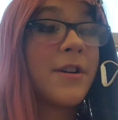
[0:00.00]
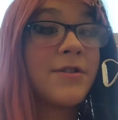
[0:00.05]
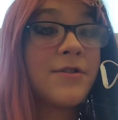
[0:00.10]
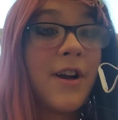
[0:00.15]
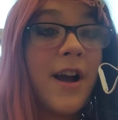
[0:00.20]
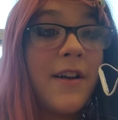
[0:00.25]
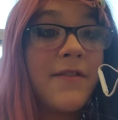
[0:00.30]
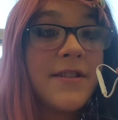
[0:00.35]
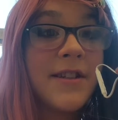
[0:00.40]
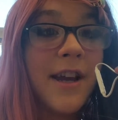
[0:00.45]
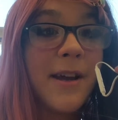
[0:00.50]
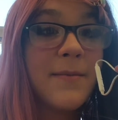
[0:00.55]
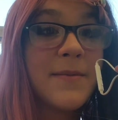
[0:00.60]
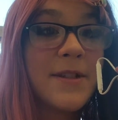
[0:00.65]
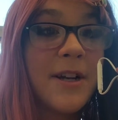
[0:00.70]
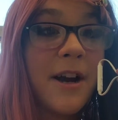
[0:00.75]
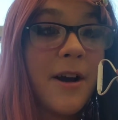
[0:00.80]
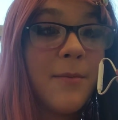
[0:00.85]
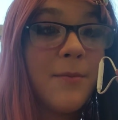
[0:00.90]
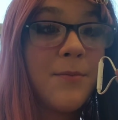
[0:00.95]
We're gonna drive to
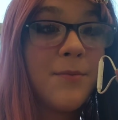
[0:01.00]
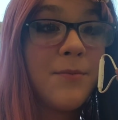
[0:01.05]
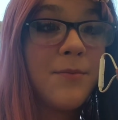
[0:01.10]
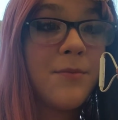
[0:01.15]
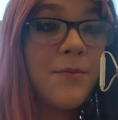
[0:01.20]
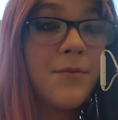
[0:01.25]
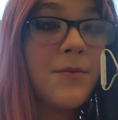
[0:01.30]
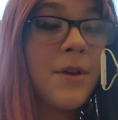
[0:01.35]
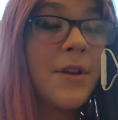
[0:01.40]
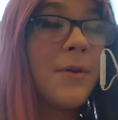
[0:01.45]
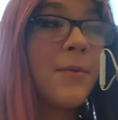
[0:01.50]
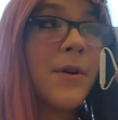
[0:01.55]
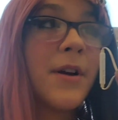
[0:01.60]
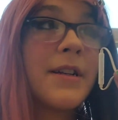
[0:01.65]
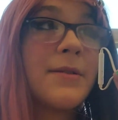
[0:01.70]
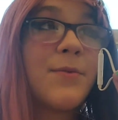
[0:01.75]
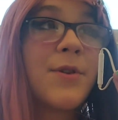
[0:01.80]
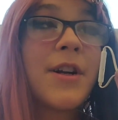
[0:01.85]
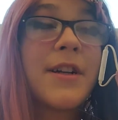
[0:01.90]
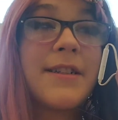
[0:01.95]
GameStop, and then we're
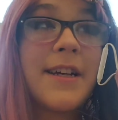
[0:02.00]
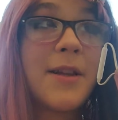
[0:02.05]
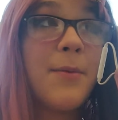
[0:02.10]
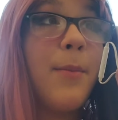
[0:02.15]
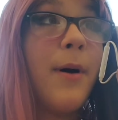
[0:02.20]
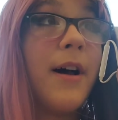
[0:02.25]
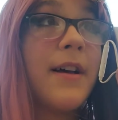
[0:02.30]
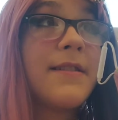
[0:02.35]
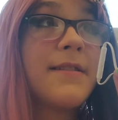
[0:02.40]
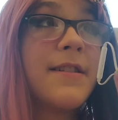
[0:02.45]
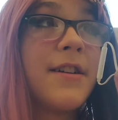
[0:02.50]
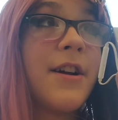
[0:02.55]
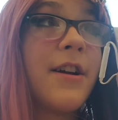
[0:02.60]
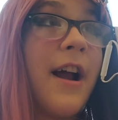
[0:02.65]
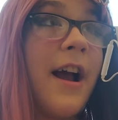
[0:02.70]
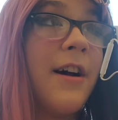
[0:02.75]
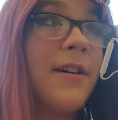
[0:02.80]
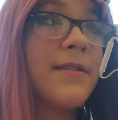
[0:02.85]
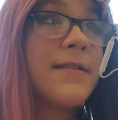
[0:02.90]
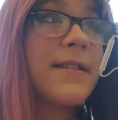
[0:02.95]
gonna take the bus to your
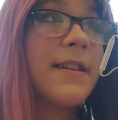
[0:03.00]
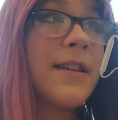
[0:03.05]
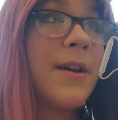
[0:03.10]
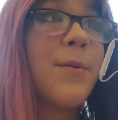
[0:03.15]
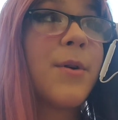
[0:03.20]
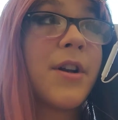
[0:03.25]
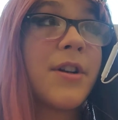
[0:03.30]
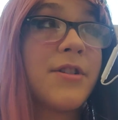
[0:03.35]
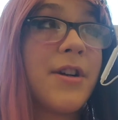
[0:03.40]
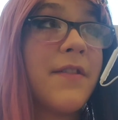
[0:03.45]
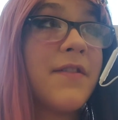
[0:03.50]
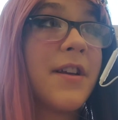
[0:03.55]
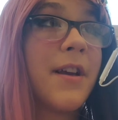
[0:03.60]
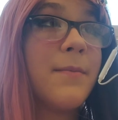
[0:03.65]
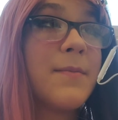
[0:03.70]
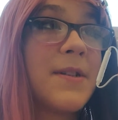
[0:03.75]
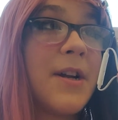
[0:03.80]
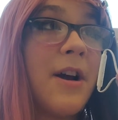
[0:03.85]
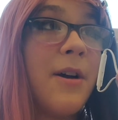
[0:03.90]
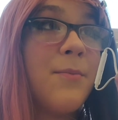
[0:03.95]
house, and then we're gonna drive to
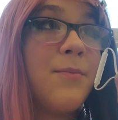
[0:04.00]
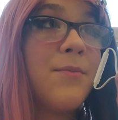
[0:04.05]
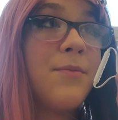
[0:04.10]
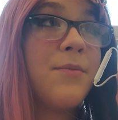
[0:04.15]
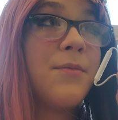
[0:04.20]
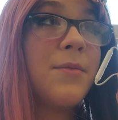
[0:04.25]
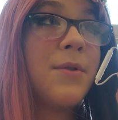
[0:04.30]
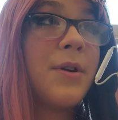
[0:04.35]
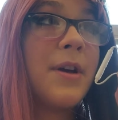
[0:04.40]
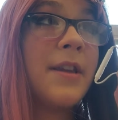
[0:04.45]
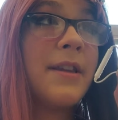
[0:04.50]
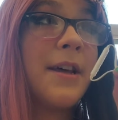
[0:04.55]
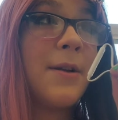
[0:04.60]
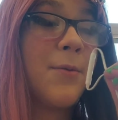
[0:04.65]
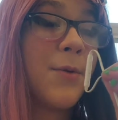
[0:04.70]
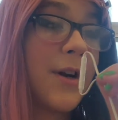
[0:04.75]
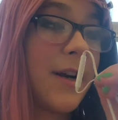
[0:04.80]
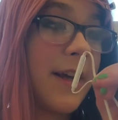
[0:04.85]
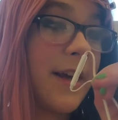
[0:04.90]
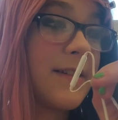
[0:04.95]
GameStop, and then
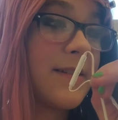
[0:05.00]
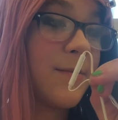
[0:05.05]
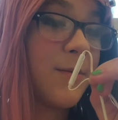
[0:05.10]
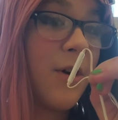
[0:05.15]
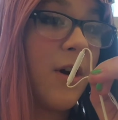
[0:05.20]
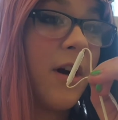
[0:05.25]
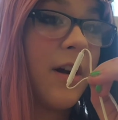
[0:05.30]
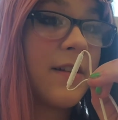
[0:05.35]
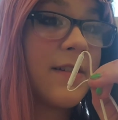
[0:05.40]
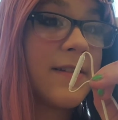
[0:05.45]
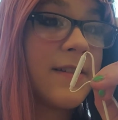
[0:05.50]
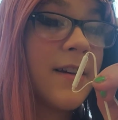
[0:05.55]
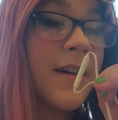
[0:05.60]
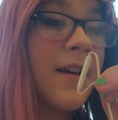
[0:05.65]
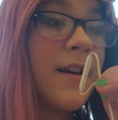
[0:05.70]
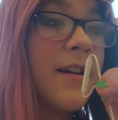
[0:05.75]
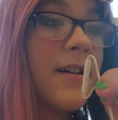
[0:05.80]
we're gonna get some cards,